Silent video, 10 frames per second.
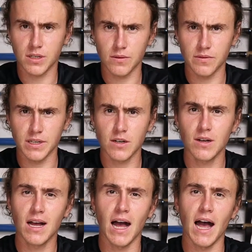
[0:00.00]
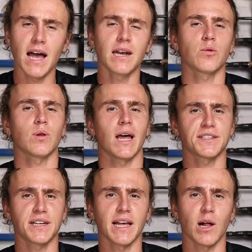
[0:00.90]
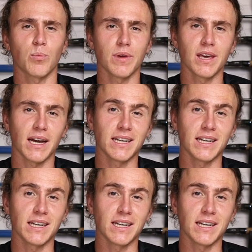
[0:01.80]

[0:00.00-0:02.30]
a new video, and it will actually help me. I